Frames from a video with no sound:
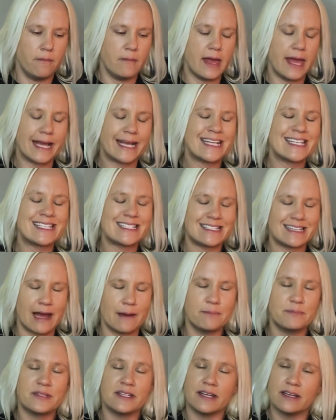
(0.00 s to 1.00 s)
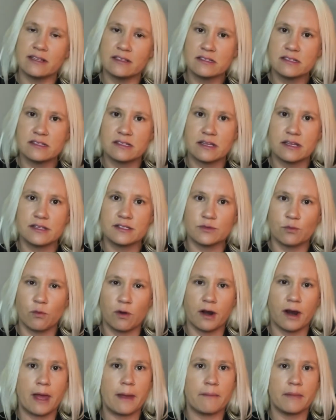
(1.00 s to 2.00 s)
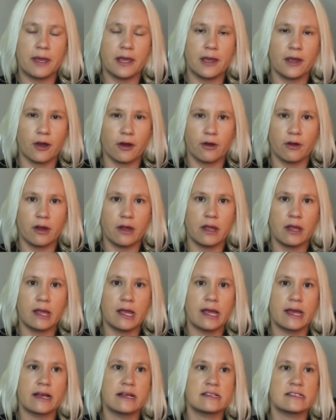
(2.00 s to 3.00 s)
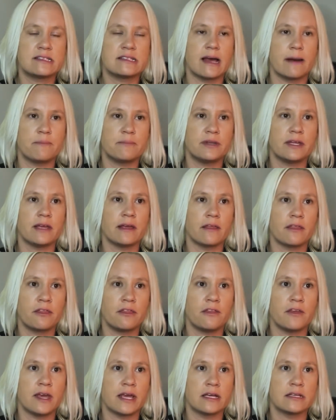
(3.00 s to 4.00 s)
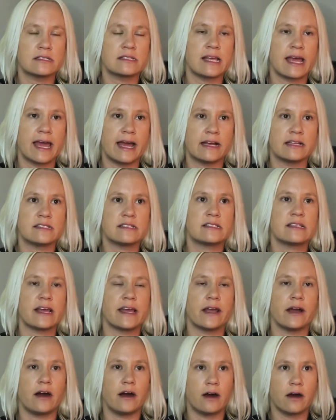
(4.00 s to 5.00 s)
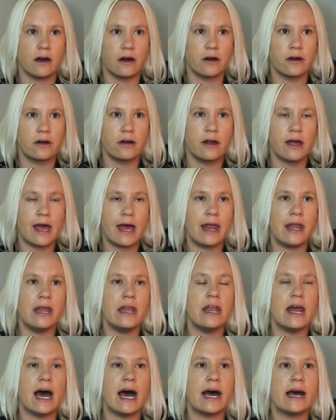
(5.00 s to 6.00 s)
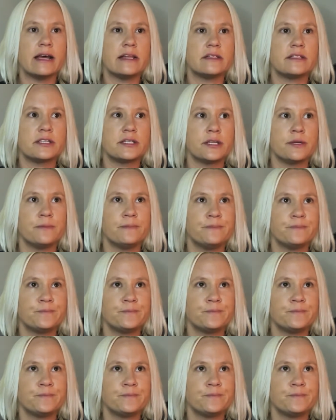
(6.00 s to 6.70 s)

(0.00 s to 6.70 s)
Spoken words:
Acceptance is what I'm hearing, accepting things as they are and not